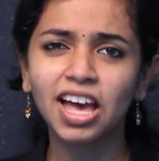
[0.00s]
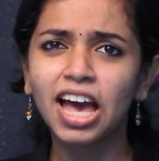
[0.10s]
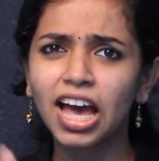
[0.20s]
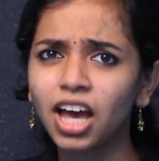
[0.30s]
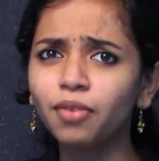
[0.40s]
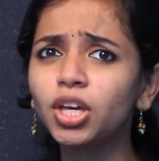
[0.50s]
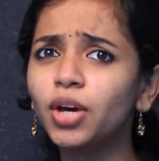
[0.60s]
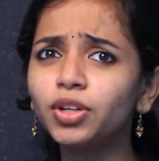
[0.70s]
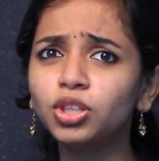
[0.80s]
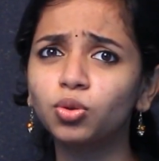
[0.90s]
Have you
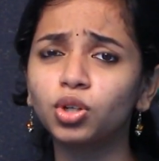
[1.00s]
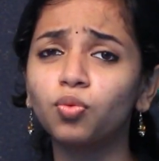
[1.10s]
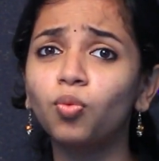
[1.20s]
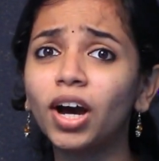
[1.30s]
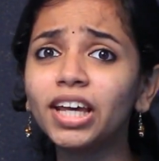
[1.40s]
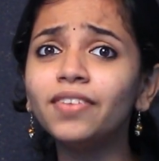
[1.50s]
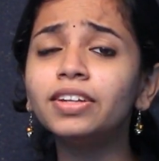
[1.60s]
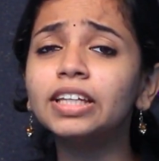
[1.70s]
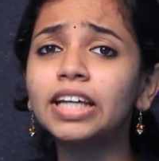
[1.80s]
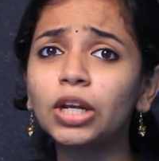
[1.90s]
ever thought why
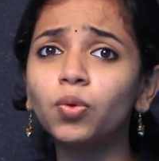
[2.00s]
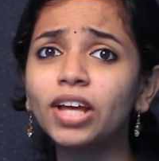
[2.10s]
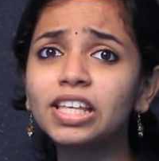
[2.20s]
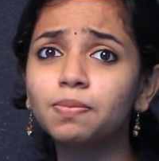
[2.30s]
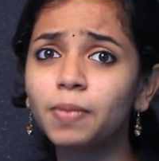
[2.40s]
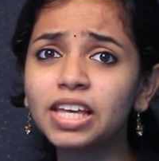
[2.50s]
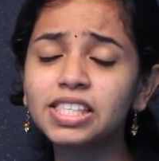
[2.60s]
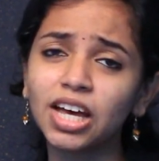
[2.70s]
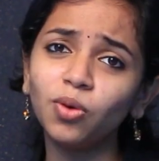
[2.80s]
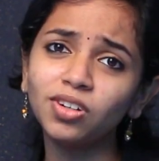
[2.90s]
everything around us makes
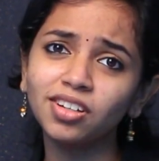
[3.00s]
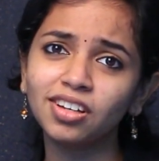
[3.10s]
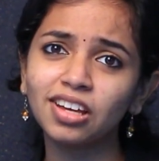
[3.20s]
sound?